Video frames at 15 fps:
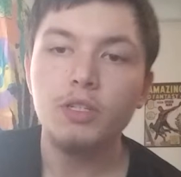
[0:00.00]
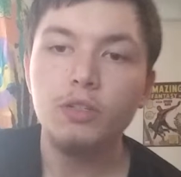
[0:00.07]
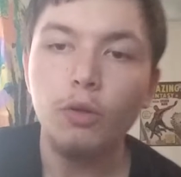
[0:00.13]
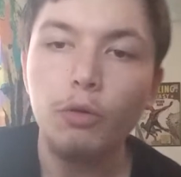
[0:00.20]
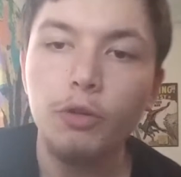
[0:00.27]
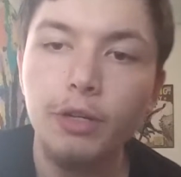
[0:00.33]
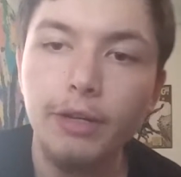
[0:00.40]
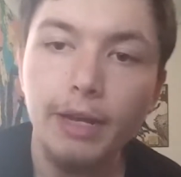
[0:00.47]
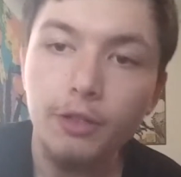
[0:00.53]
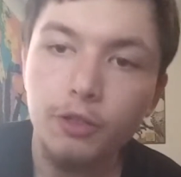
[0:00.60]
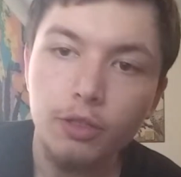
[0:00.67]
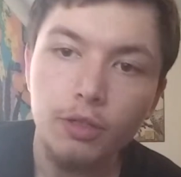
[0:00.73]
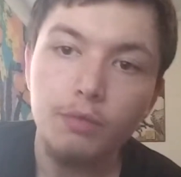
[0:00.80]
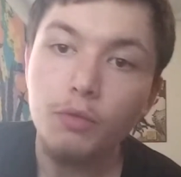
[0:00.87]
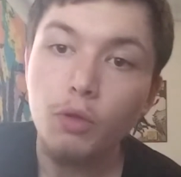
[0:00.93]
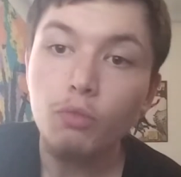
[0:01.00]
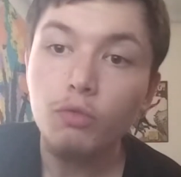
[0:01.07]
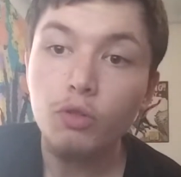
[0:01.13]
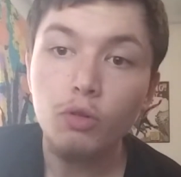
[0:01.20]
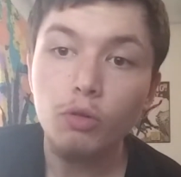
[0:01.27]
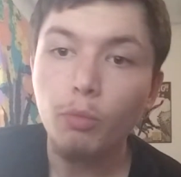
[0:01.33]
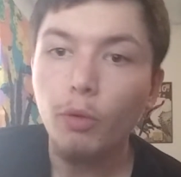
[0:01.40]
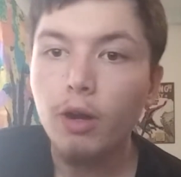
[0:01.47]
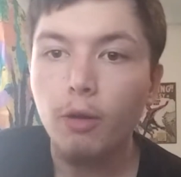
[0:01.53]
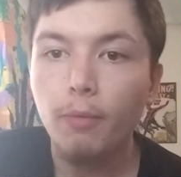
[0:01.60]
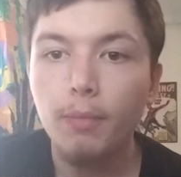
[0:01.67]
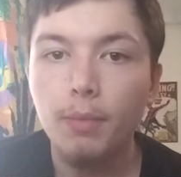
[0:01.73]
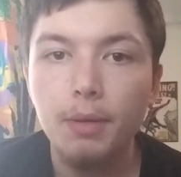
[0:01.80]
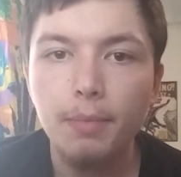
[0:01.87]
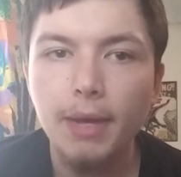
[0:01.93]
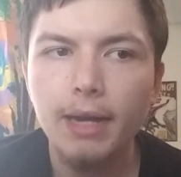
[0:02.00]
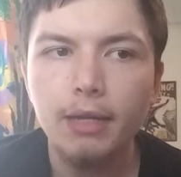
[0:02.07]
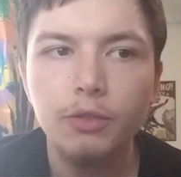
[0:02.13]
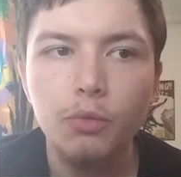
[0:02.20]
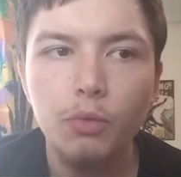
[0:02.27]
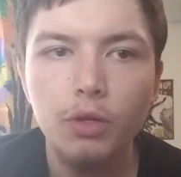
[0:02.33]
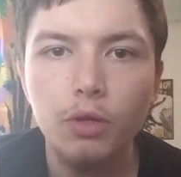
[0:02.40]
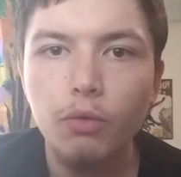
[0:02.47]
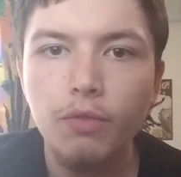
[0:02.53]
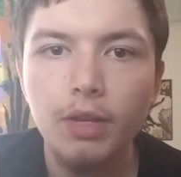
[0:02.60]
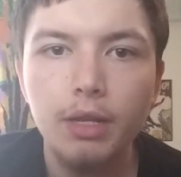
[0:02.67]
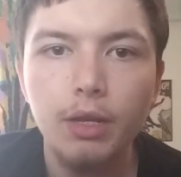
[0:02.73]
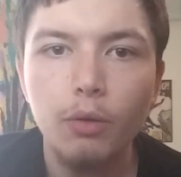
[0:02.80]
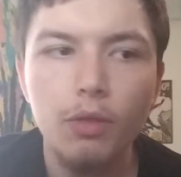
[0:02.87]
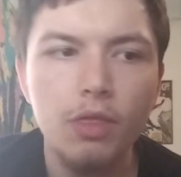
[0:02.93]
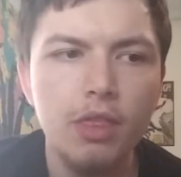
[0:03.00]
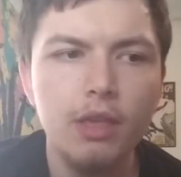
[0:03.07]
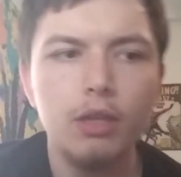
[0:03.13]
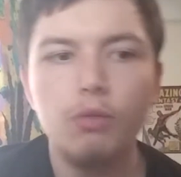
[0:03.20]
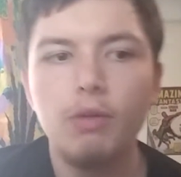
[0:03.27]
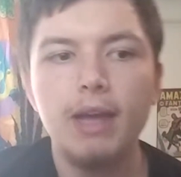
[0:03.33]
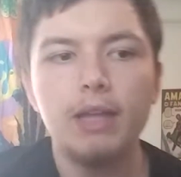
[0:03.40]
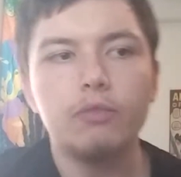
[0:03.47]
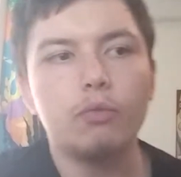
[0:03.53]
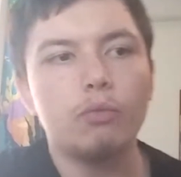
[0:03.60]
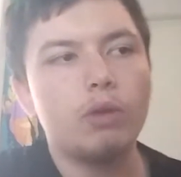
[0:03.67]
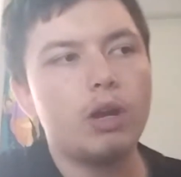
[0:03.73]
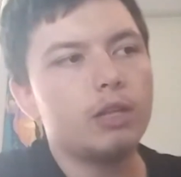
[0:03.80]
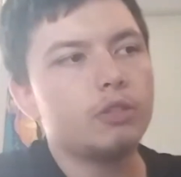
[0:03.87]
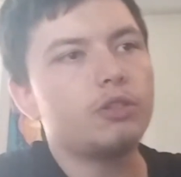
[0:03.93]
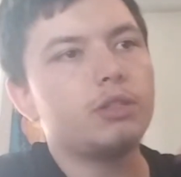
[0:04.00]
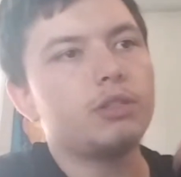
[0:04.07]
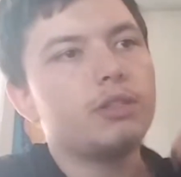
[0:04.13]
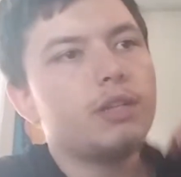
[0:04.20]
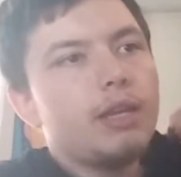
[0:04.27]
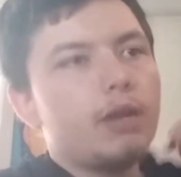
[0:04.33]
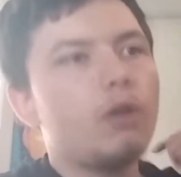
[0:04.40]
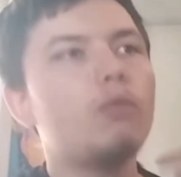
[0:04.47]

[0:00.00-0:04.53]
Donor Nation of YouTube, welcome back to a new video, and thank you guys for watching today.